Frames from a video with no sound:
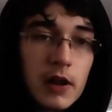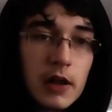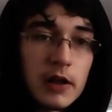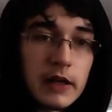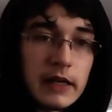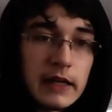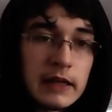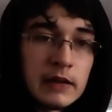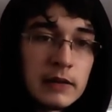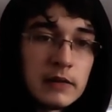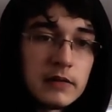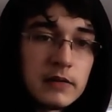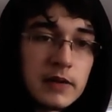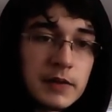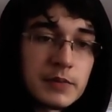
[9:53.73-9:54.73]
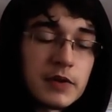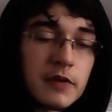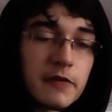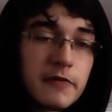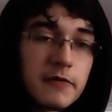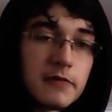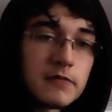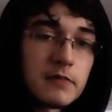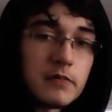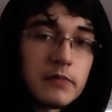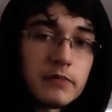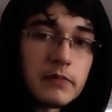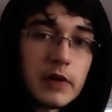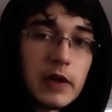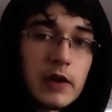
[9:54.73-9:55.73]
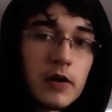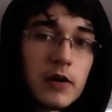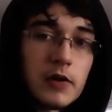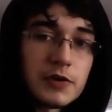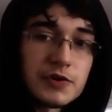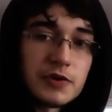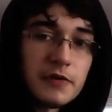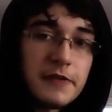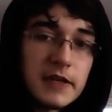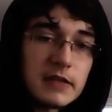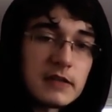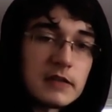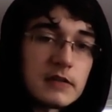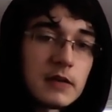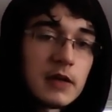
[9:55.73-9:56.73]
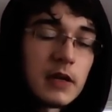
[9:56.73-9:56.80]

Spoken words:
in terms of surface.